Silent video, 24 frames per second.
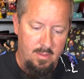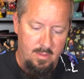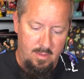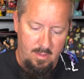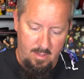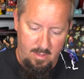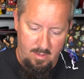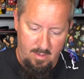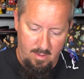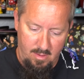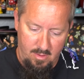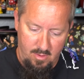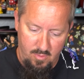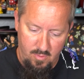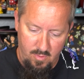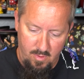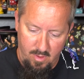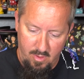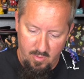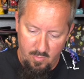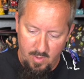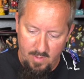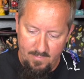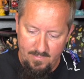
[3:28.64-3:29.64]
This is cool.
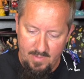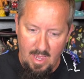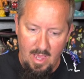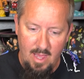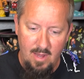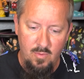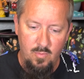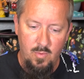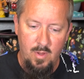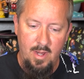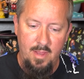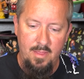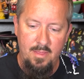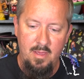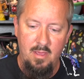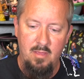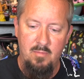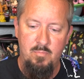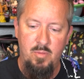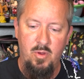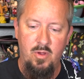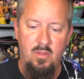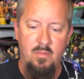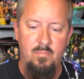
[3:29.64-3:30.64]
So we've gotten one of these
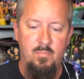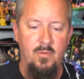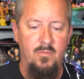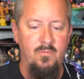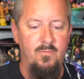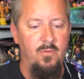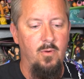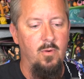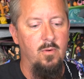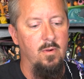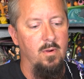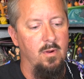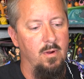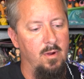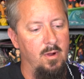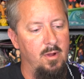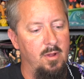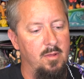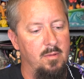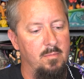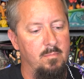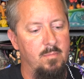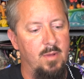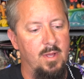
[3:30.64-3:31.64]
books before,
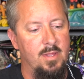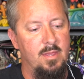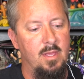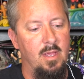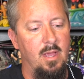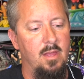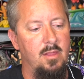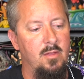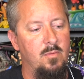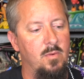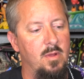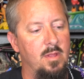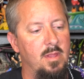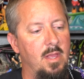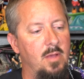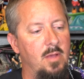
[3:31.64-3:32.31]
but the other one